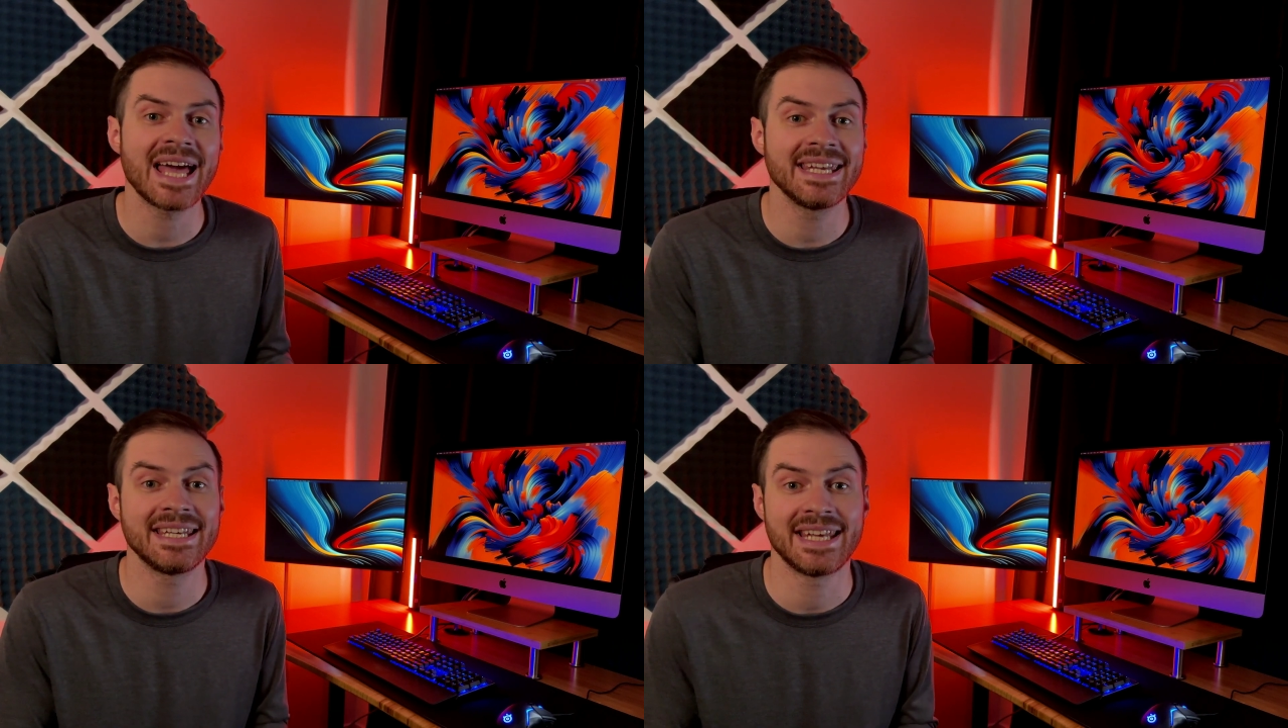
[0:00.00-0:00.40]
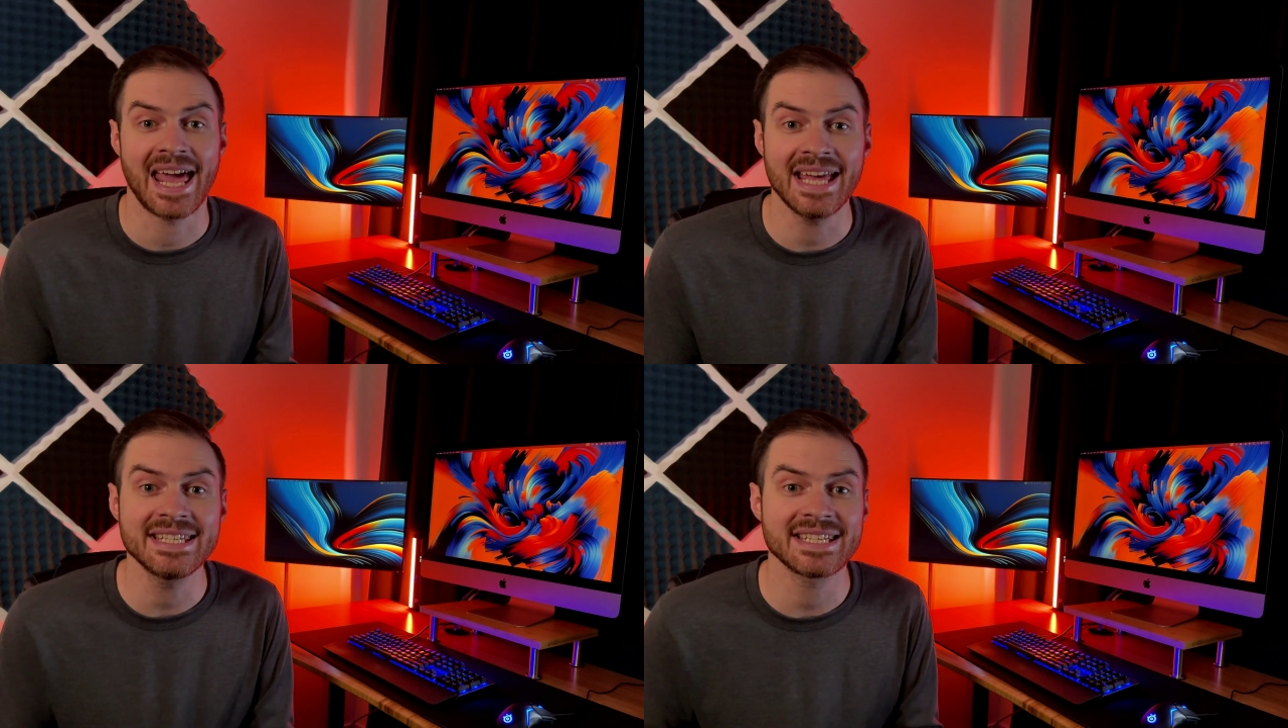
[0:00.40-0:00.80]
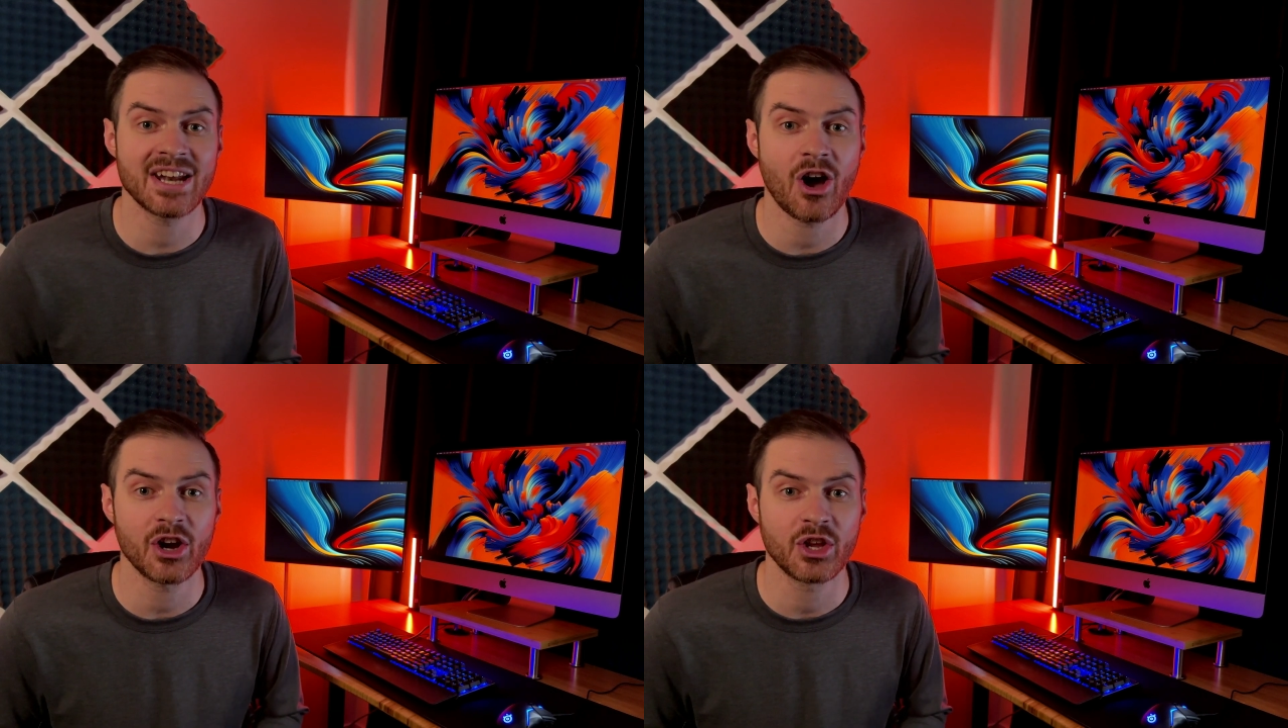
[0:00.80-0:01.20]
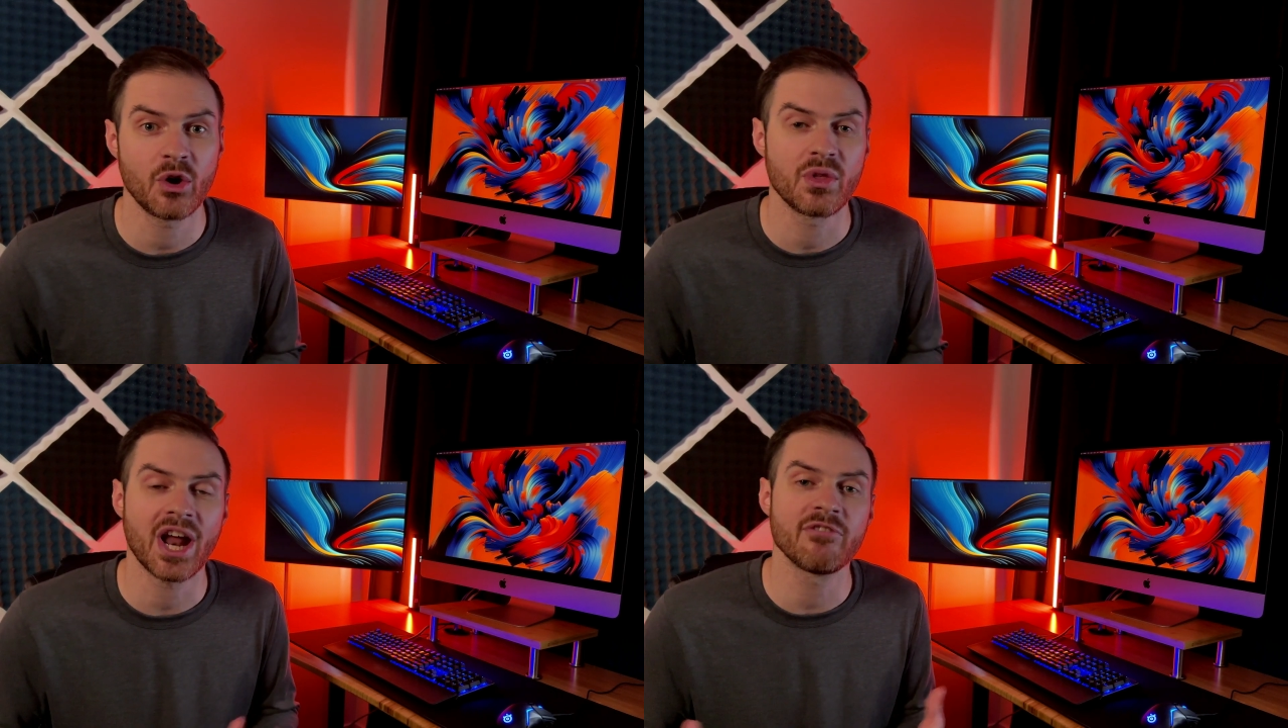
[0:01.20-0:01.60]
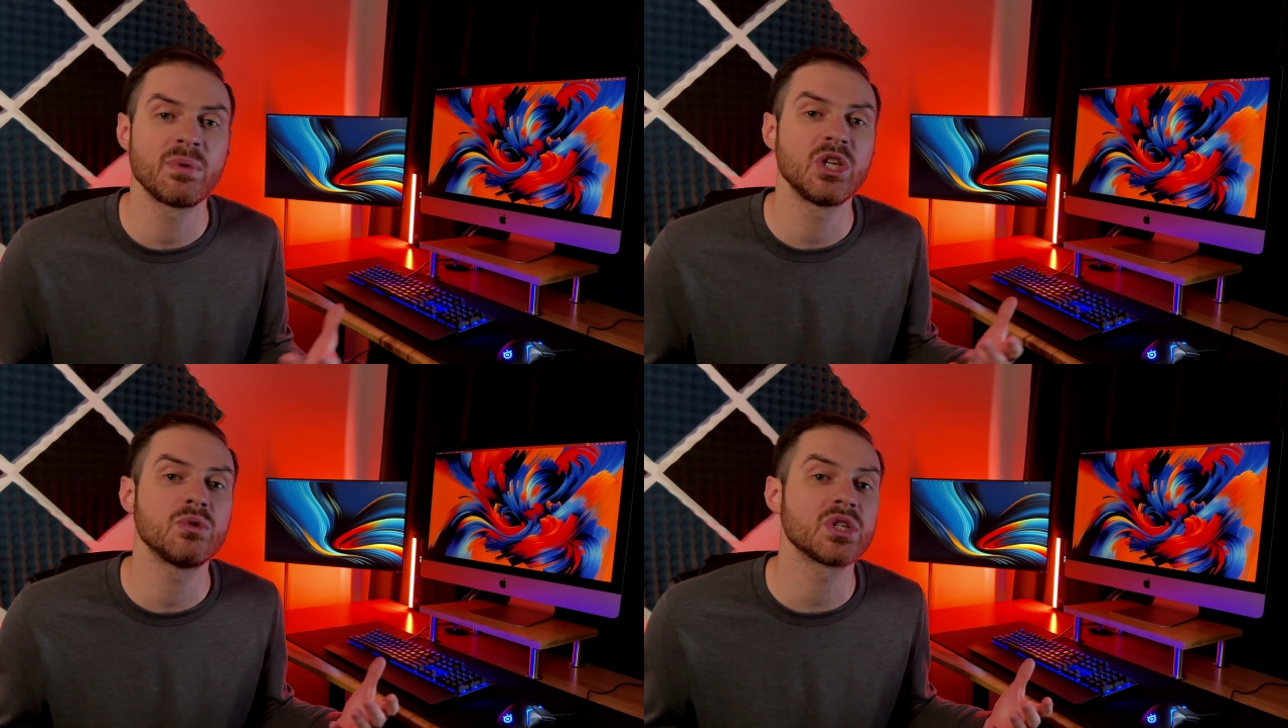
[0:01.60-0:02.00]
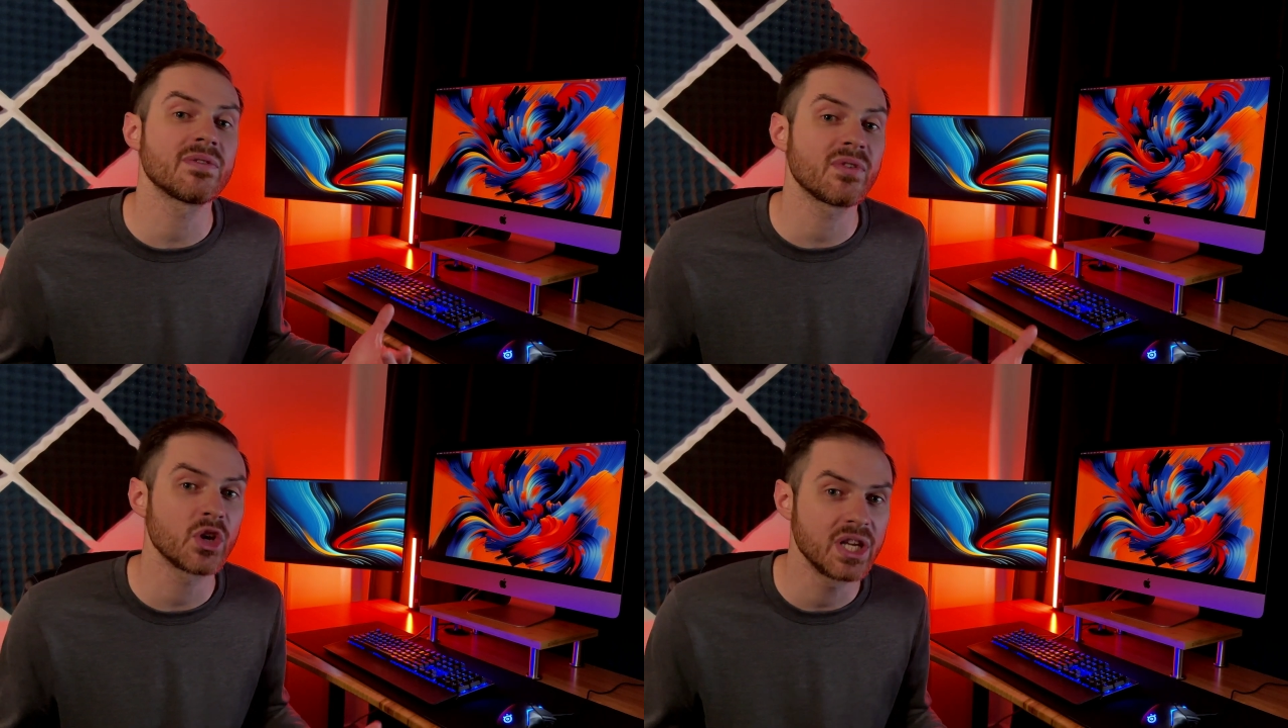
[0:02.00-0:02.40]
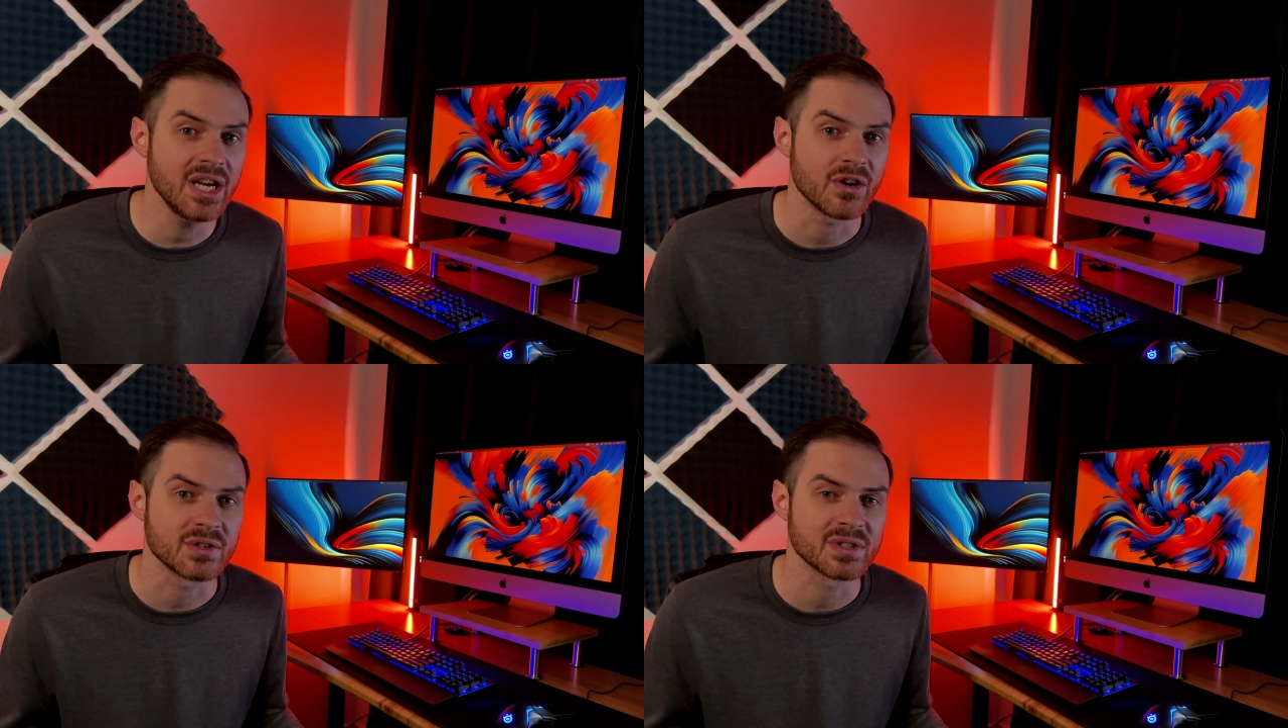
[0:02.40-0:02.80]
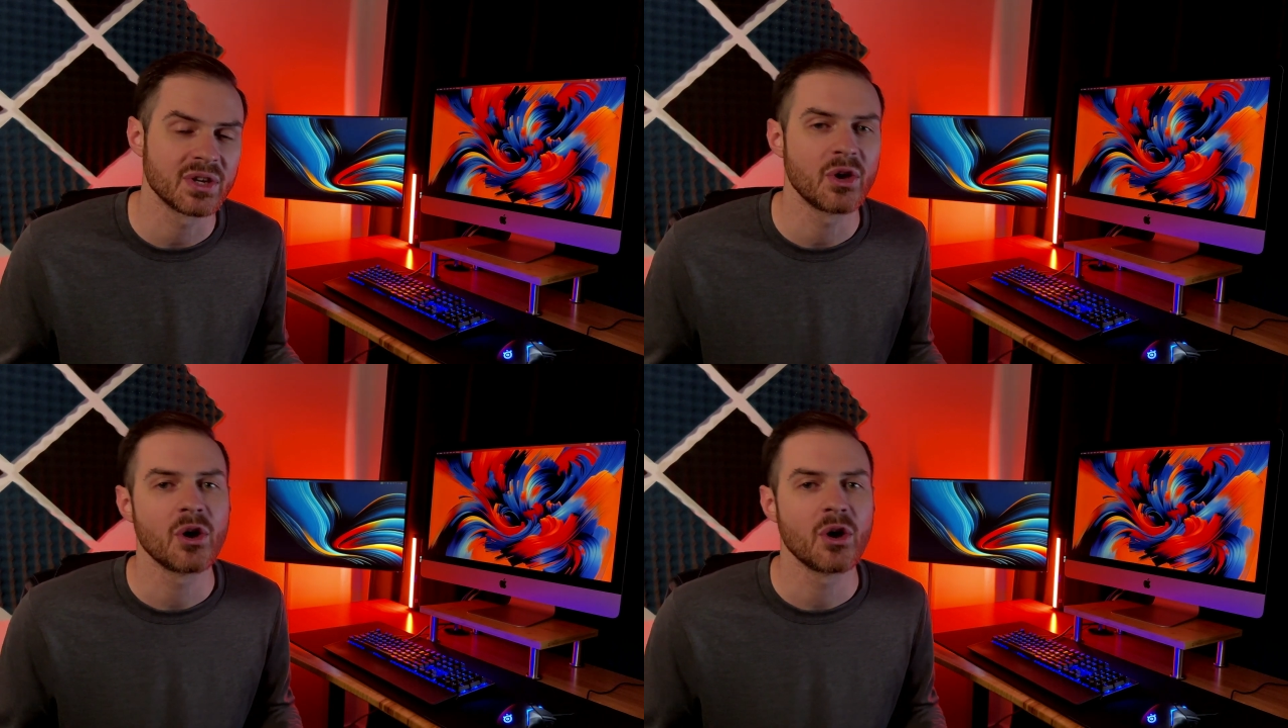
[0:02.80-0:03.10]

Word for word: edited headset audio that I've been using for years,